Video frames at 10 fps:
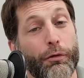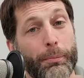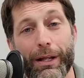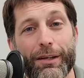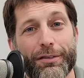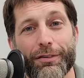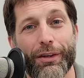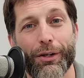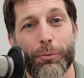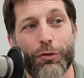replaces the
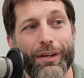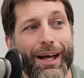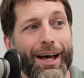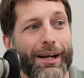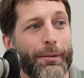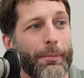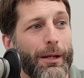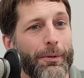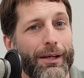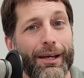thermostat and
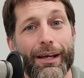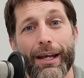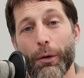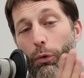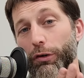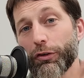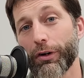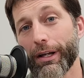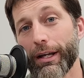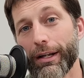maybe it works
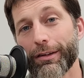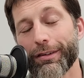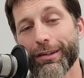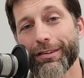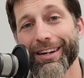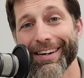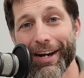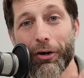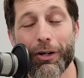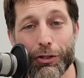during heating season and an
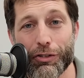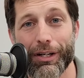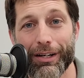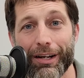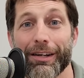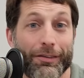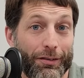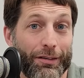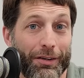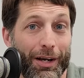air conditioning
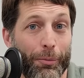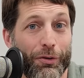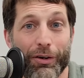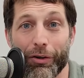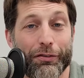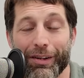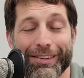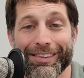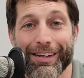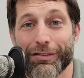season comes and all of a
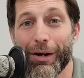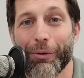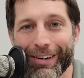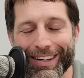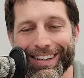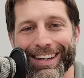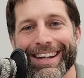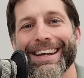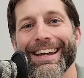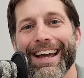sudden it's not working.
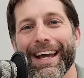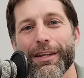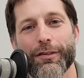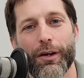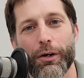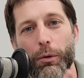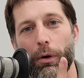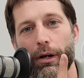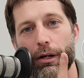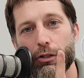And so you
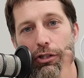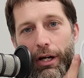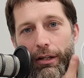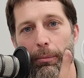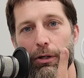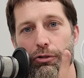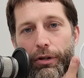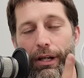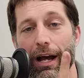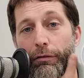want to check to make sure
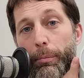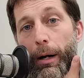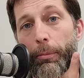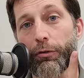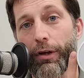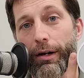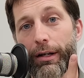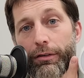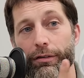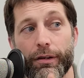that you have the proper
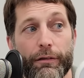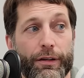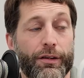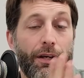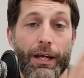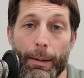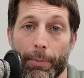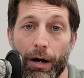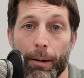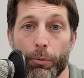settings. if it's a heat
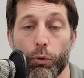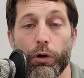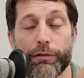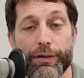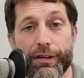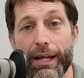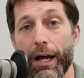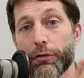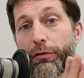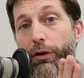pump or if it's a
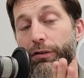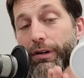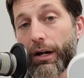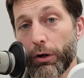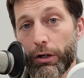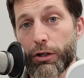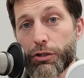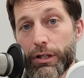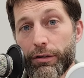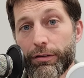gas furnace and air
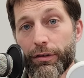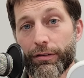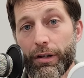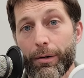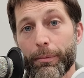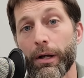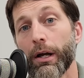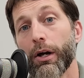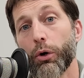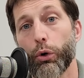conditioning system
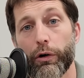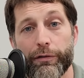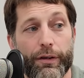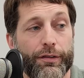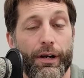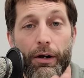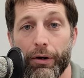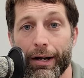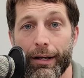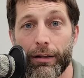or if it's an air
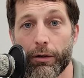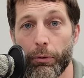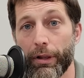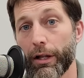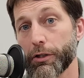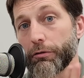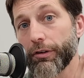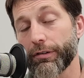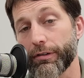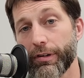handler with electric
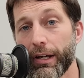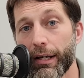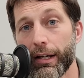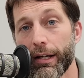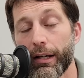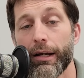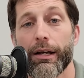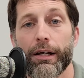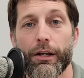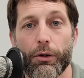resistance heat,
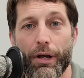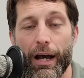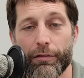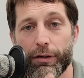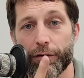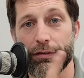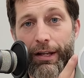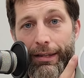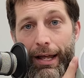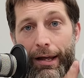you know, you have to
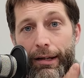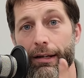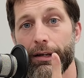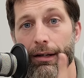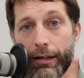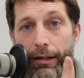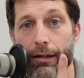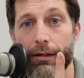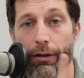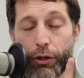set that
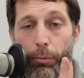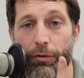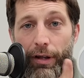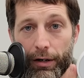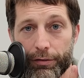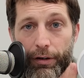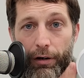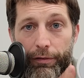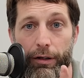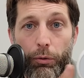in the thermostat
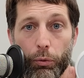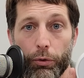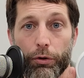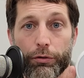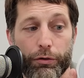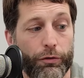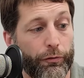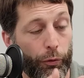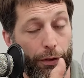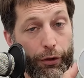itself in order
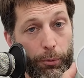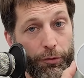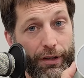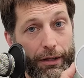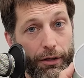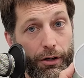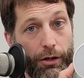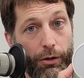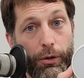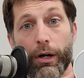for the thermostat to
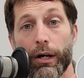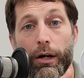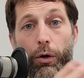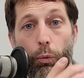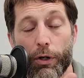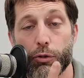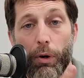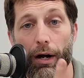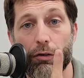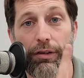know which
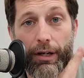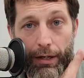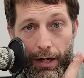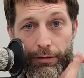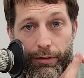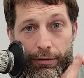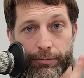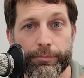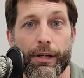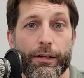wires to connect.
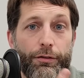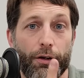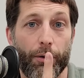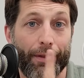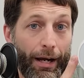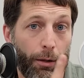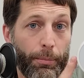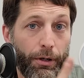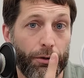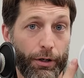And so that could be your